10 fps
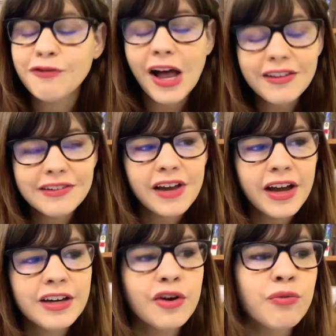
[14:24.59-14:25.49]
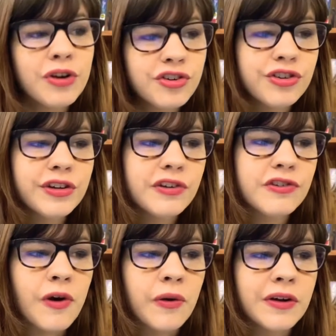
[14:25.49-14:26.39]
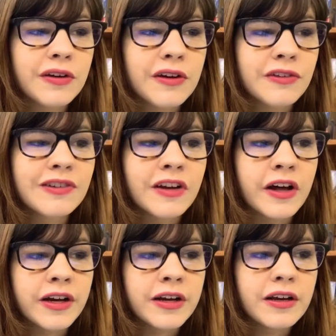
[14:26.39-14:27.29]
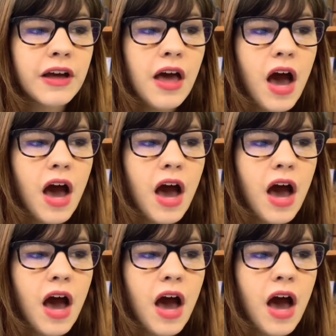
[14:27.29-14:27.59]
Valentine originally started as like